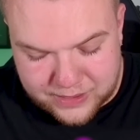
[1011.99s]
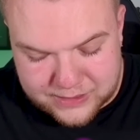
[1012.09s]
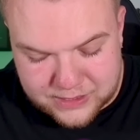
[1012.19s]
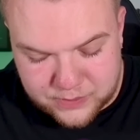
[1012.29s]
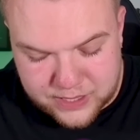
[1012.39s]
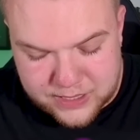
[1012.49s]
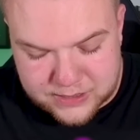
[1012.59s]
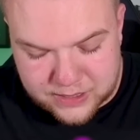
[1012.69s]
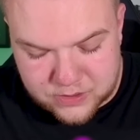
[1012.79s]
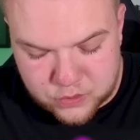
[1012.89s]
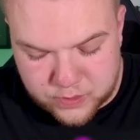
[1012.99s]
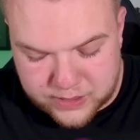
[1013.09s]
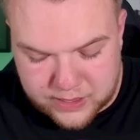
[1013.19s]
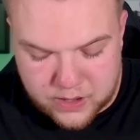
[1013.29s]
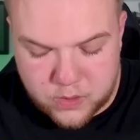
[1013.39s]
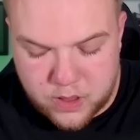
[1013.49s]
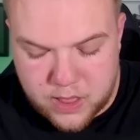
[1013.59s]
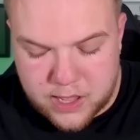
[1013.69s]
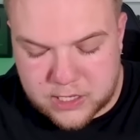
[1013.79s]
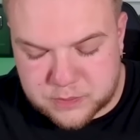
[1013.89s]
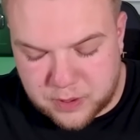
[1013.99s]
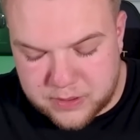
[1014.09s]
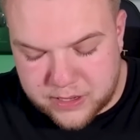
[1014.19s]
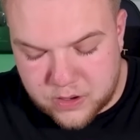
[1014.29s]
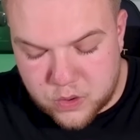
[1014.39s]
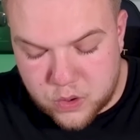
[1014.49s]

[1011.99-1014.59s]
Let's see what he's gonna do right now. He's probably gonna...